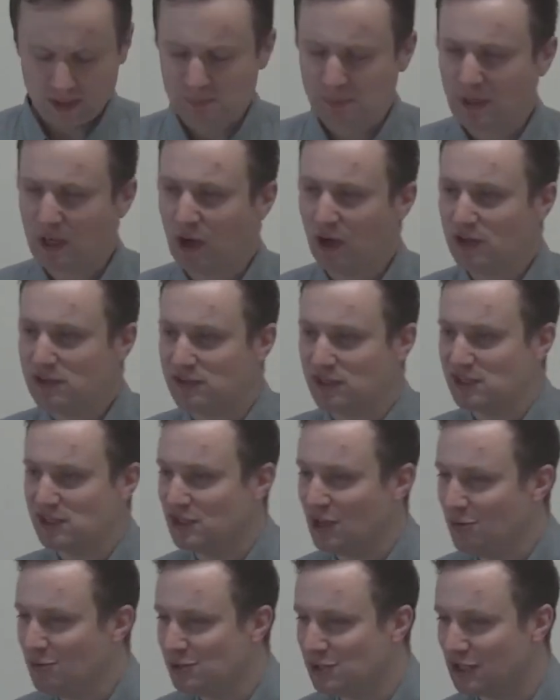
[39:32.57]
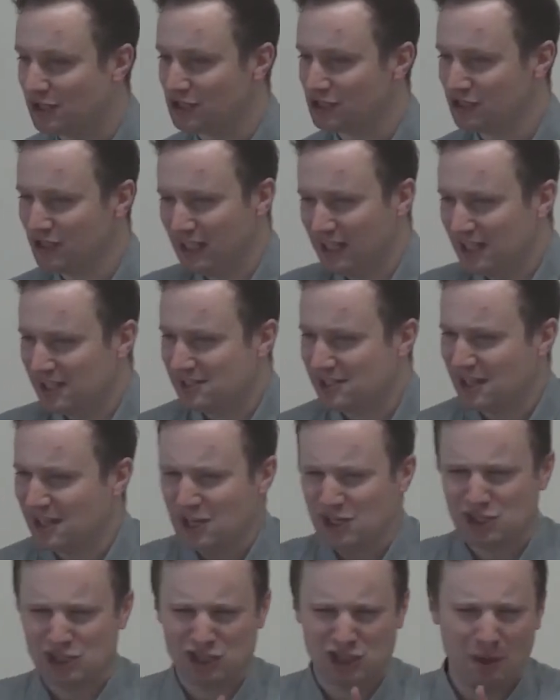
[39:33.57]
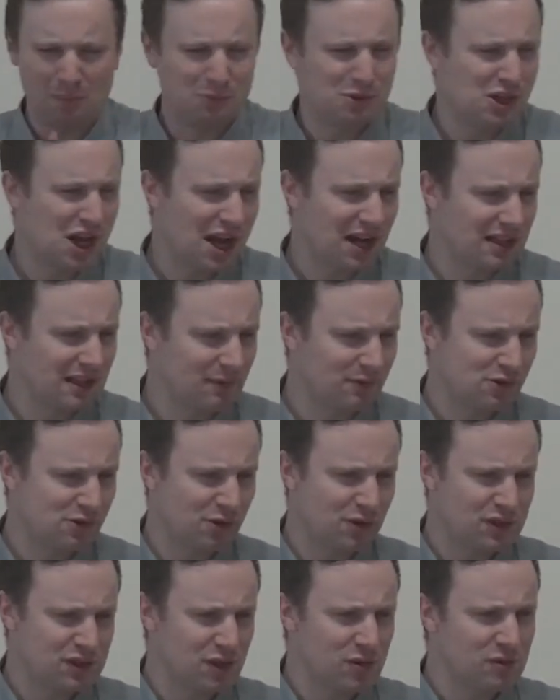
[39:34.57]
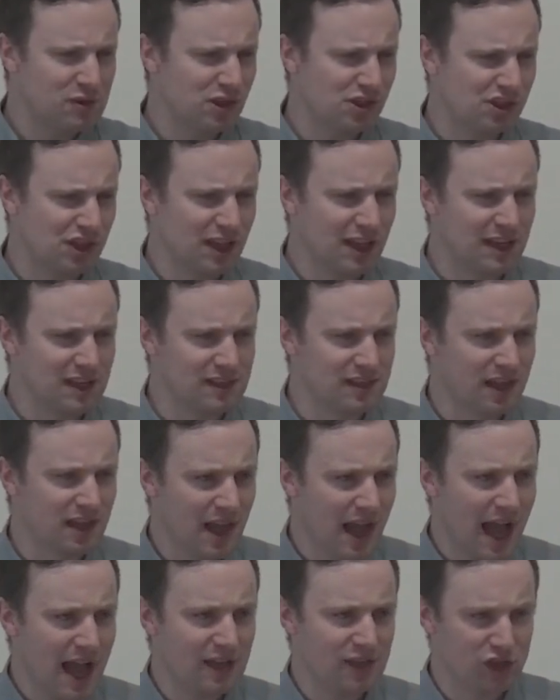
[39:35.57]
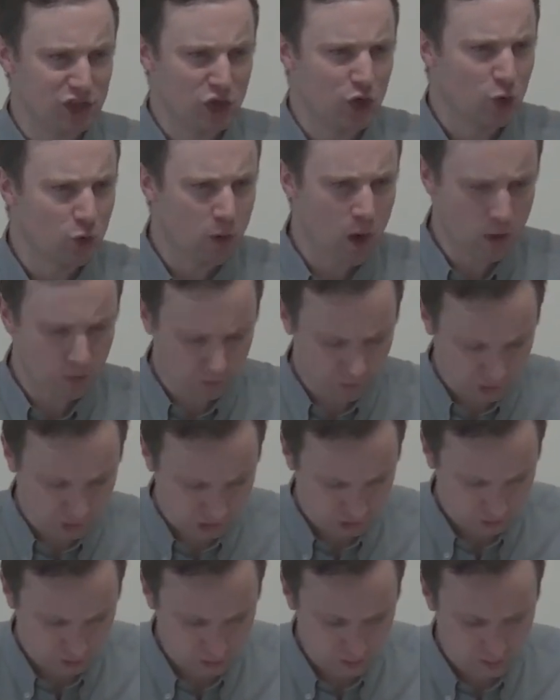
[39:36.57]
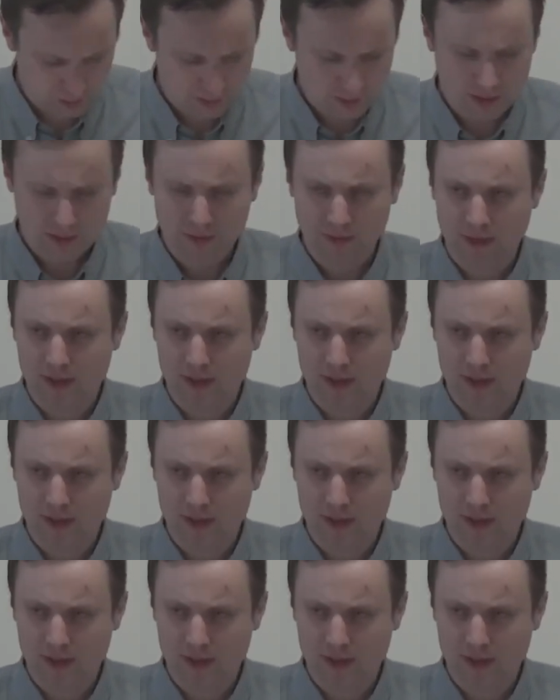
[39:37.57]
That's because there's no such thing as subjective truth. There's no such thing as, as your own truth.